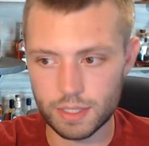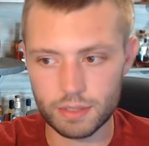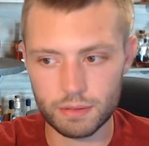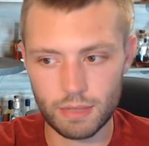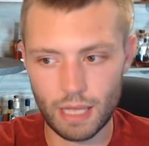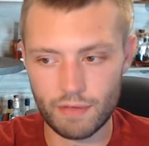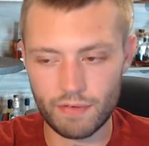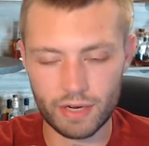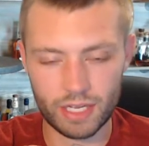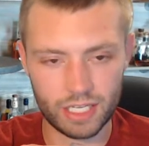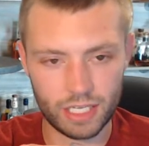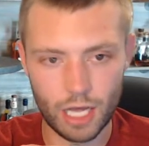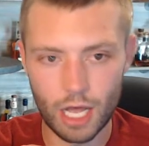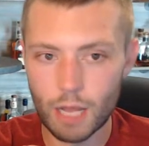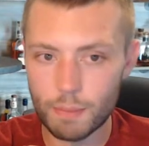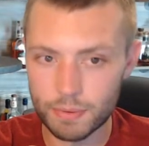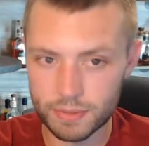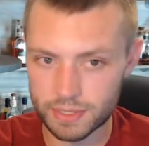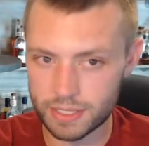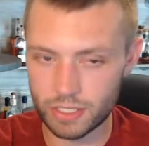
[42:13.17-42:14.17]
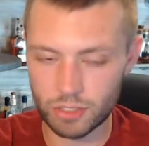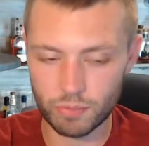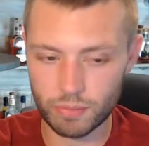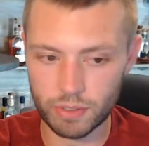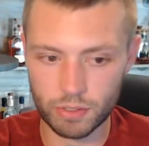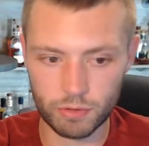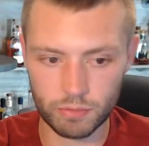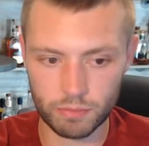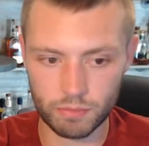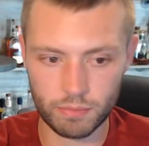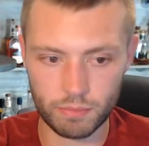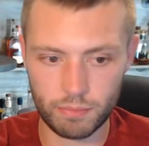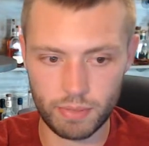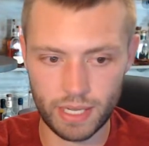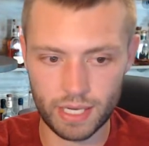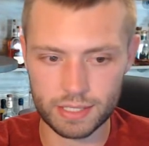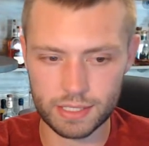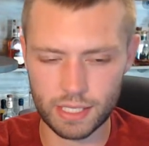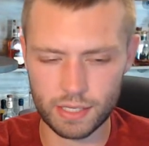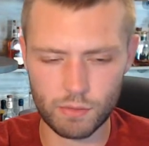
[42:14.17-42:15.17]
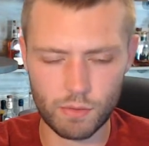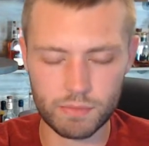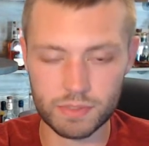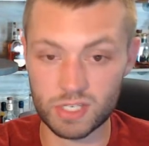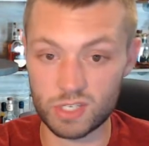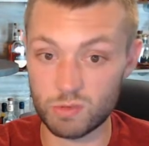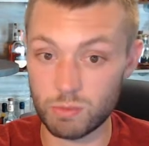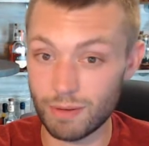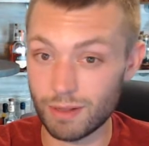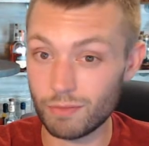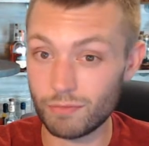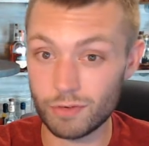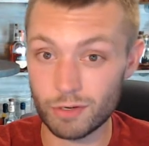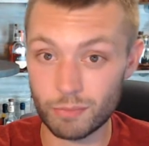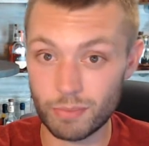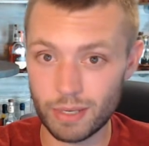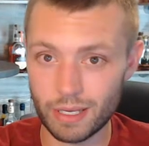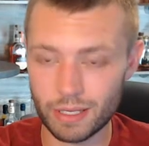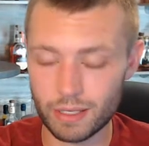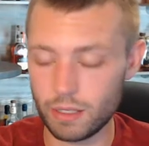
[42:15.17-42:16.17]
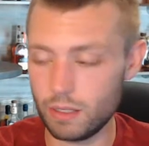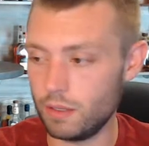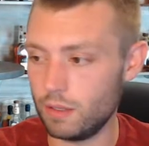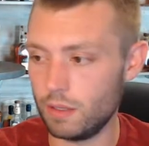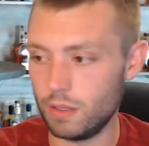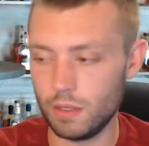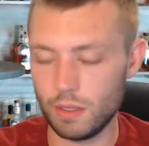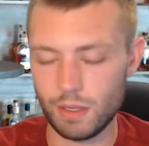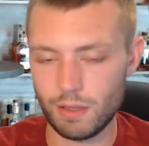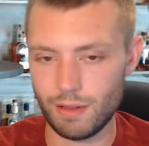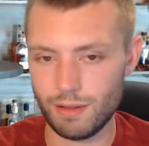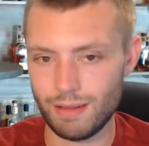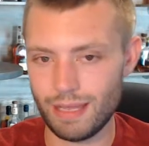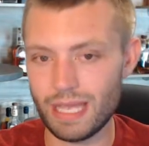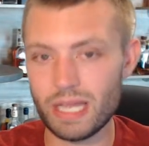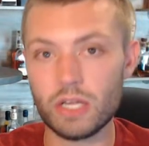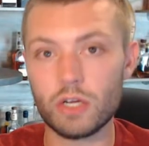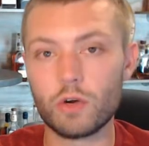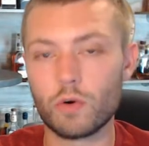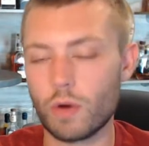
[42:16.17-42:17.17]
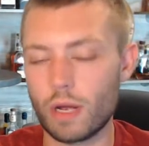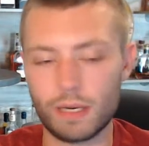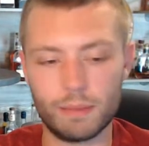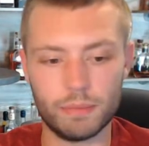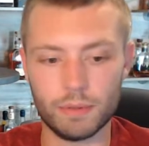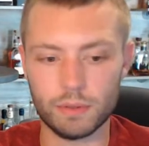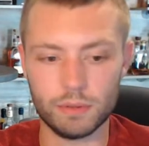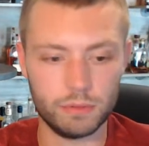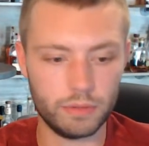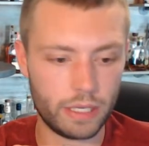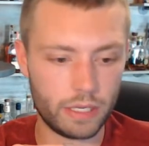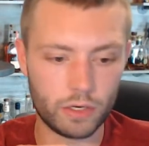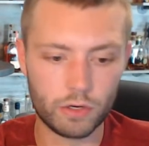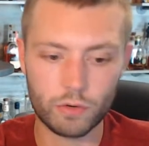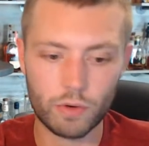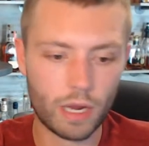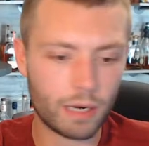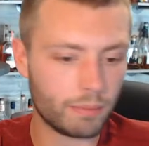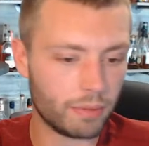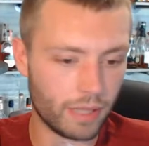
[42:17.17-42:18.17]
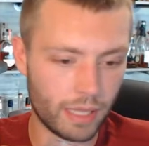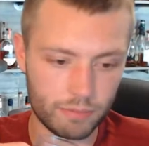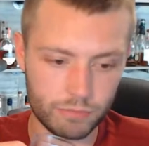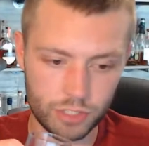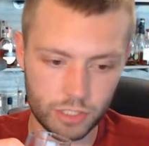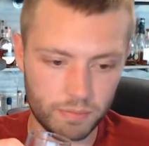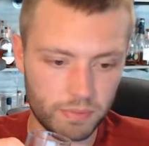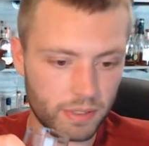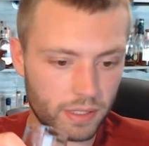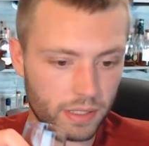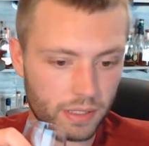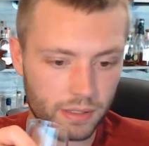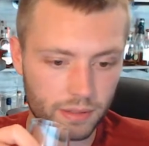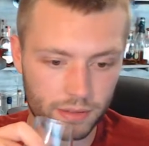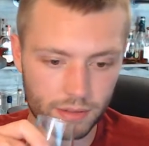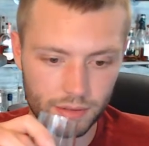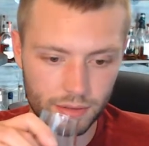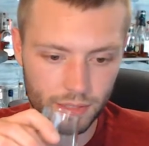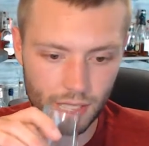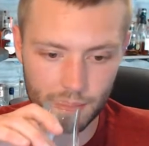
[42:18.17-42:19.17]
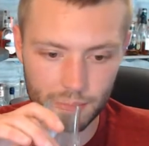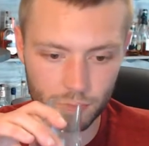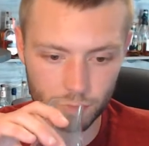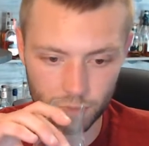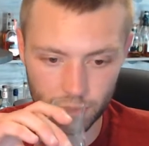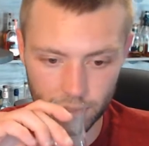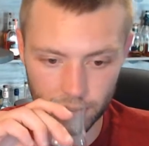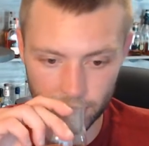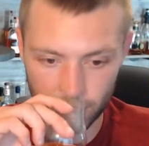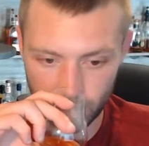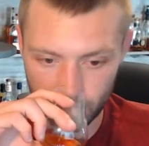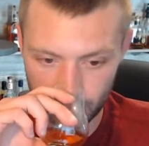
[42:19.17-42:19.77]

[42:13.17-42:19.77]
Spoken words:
I've had a couple single barrel picks. I think one was a 12-year pick. Incredible. Incredible MGP. I mean, really.